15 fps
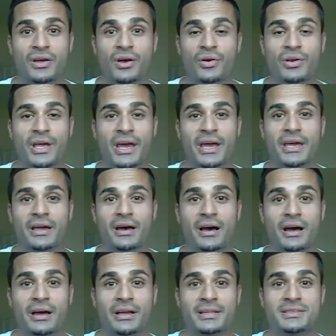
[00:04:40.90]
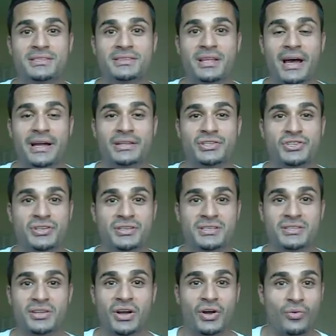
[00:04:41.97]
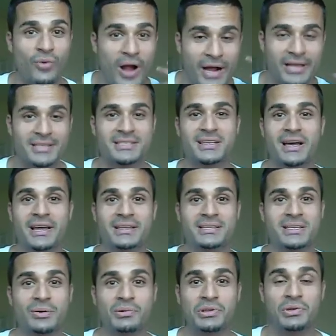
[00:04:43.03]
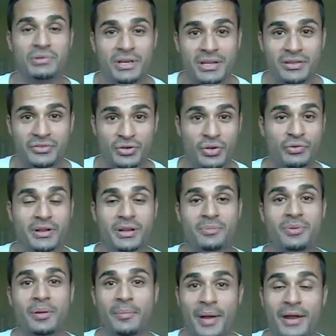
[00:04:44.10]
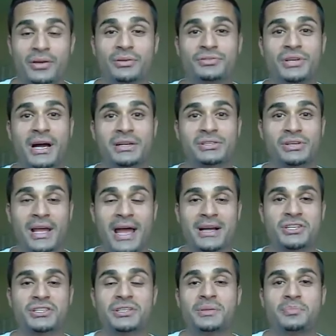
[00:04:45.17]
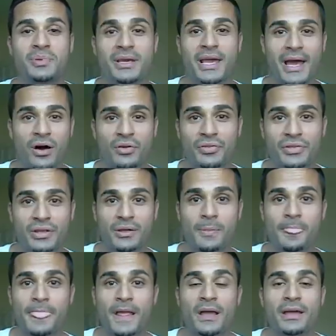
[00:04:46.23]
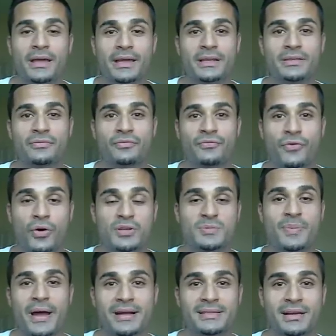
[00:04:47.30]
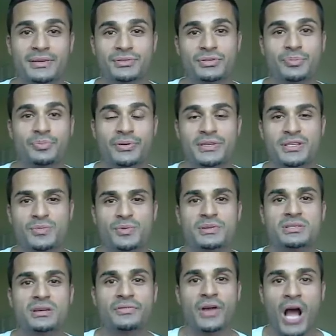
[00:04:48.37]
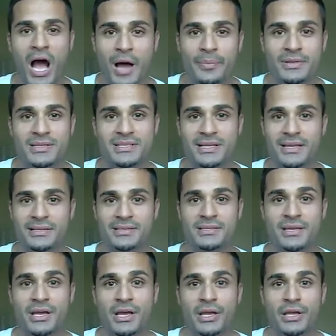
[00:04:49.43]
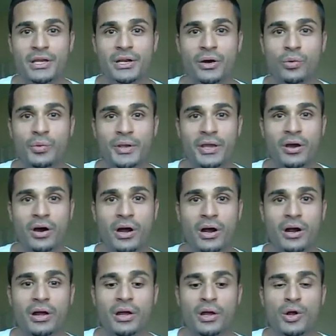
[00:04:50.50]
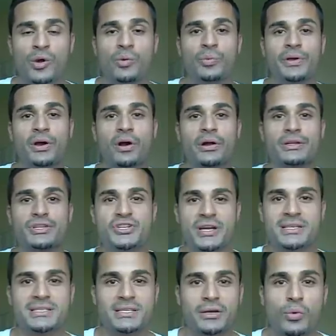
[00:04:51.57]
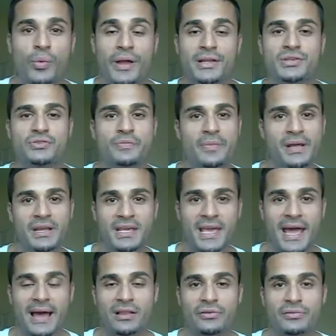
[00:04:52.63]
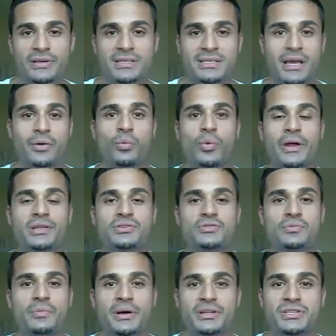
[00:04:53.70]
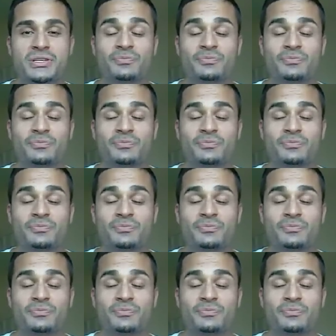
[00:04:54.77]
Okay, it's not just rocket science here where you need a degree to be a medical doctor to actually be healthy. It falls back down to the principles of common sense. You know, we are ingesting way too many calories and way too much